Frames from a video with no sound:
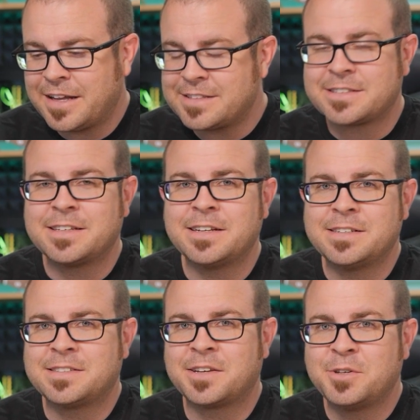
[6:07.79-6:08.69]
as excited
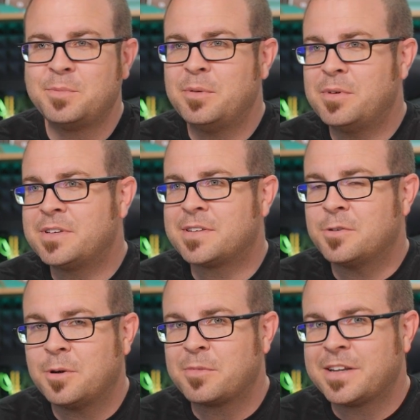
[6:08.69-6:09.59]
as I could be because I
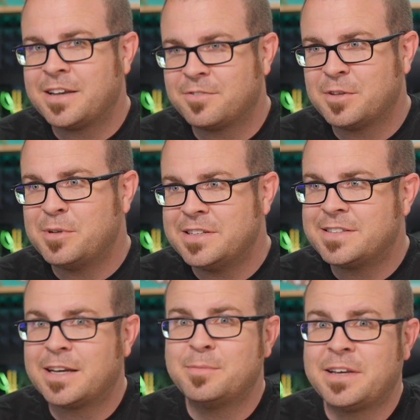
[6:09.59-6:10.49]
know I'm gonna have limited
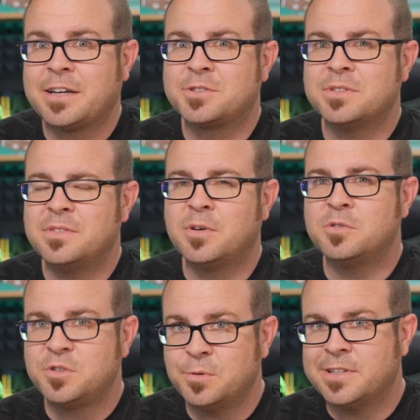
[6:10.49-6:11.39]
time to actually
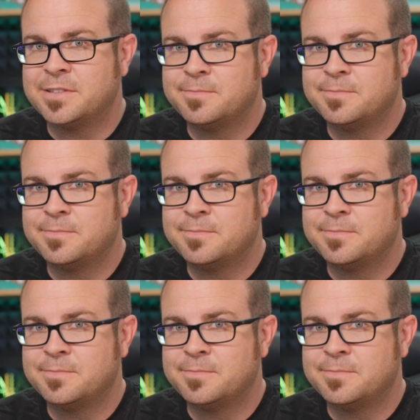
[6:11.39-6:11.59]
devote to it.